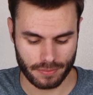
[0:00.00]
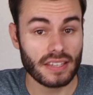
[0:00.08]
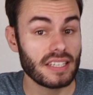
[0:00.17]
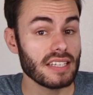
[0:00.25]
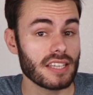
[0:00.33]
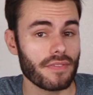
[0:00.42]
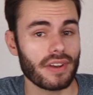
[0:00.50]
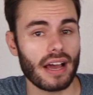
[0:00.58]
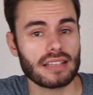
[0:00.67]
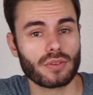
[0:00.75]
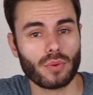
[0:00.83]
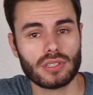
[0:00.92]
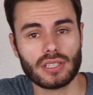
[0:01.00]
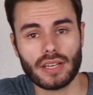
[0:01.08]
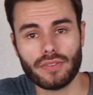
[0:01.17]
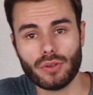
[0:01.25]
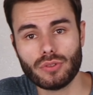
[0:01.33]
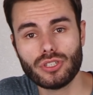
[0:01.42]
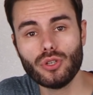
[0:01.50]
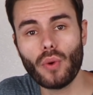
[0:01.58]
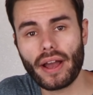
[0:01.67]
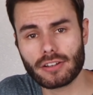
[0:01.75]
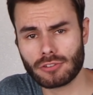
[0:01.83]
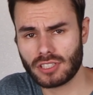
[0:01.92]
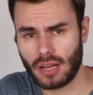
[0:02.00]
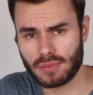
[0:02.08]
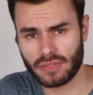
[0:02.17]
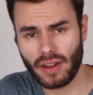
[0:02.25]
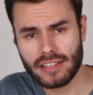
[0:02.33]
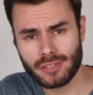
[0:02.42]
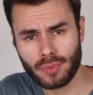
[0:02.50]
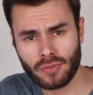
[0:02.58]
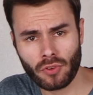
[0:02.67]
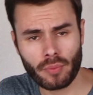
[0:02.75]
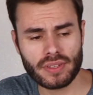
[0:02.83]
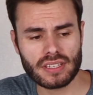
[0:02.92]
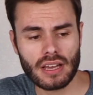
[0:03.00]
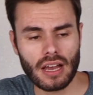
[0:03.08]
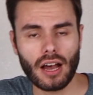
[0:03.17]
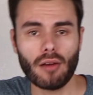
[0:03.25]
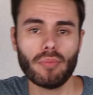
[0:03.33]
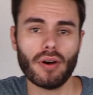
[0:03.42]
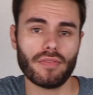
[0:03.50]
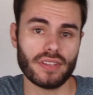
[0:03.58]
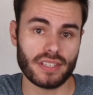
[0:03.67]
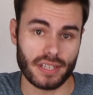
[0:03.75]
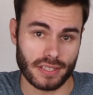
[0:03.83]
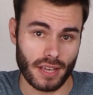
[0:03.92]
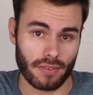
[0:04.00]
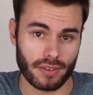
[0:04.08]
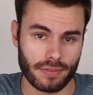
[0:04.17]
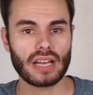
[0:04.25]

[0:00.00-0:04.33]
The T7i is going to give you 2 extra stops of ISO performance above the T7.